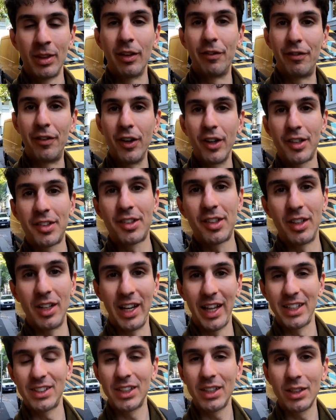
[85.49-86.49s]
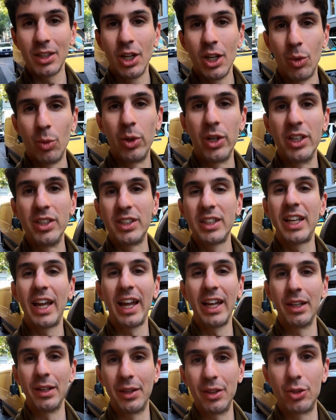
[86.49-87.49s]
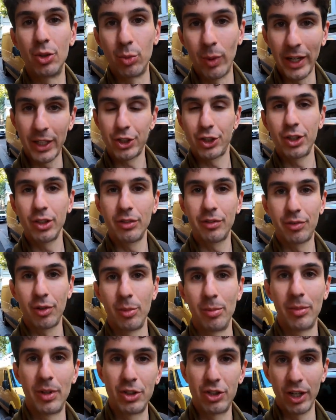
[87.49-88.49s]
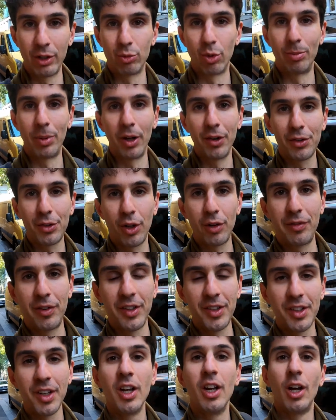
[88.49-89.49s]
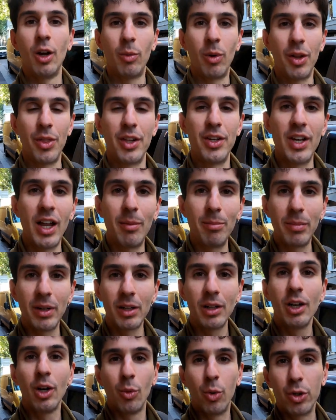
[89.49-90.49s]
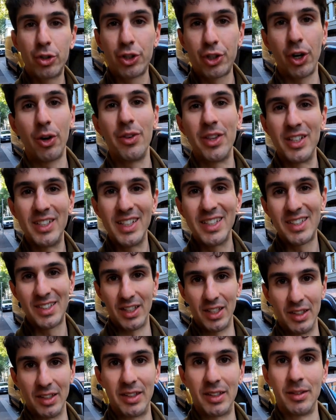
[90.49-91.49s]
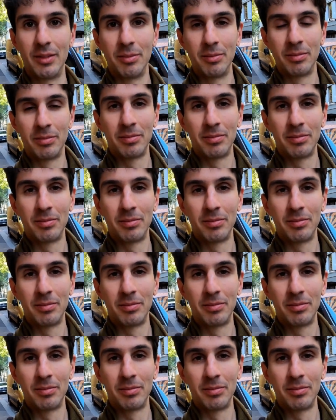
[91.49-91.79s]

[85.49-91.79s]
The first letter would indicate the direction from the General Post Office, while the number would show the distance.